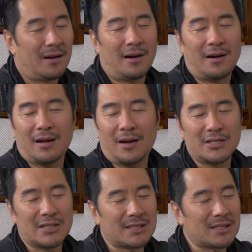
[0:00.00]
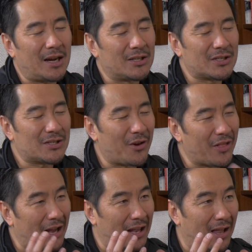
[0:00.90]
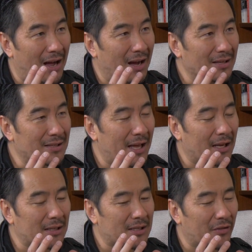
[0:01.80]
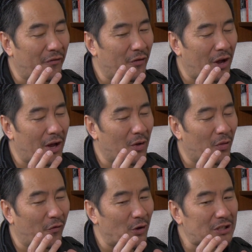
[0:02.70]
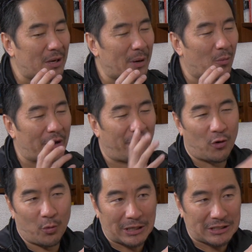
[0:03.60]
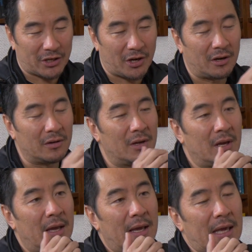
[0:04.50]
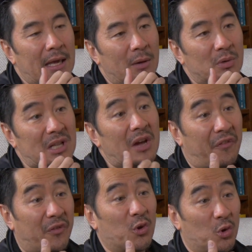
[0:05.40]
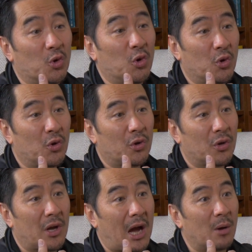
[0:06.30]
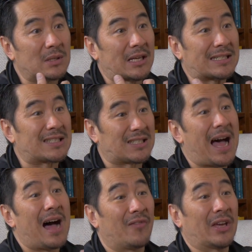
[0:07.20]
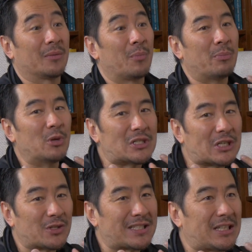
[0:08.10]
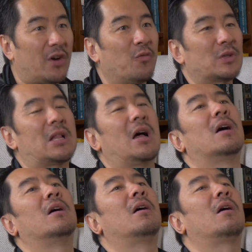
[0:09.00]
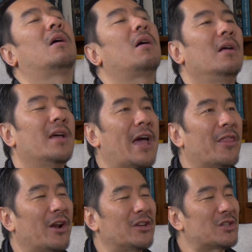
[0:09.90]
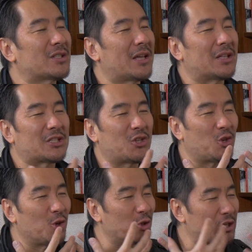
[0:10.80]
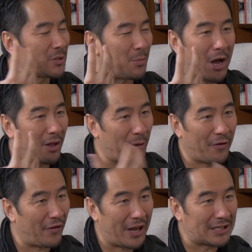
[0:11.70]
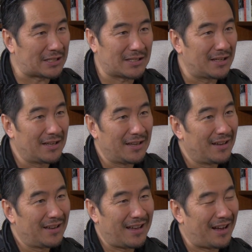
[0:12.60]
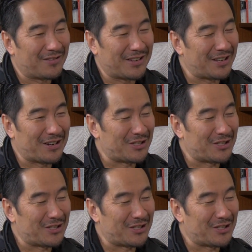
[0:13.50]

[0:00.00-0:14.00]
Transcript: Oh, I just go to that class, and it's the first time I went 4 weeks ago. It was like food. I was like starving. My musical self was like, oh, and then I just had this huge smile on my face after, you know,